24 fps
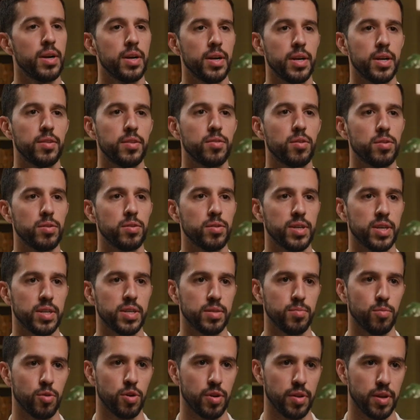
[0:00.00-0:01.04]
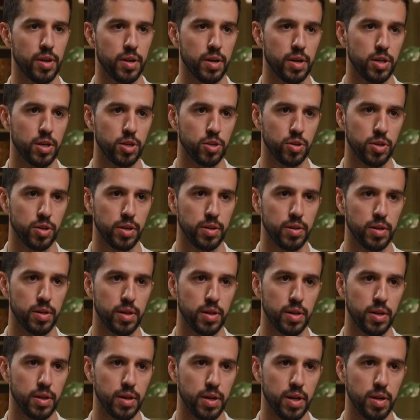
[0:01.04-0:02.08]
eToro does more than 100
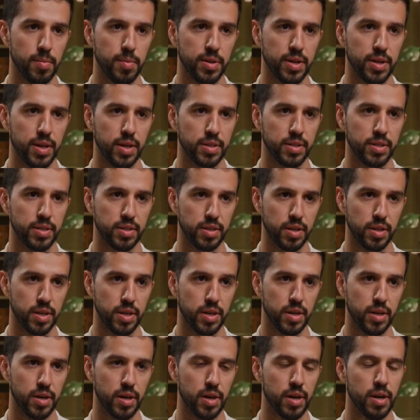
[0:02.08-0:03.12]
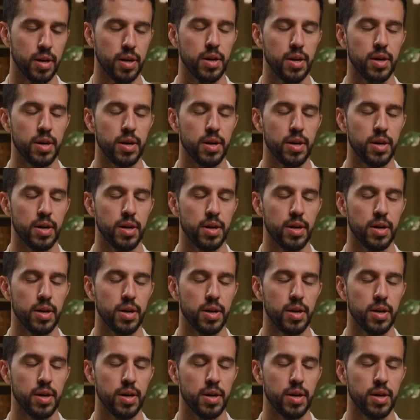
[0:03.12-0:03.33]
A/B tests a year.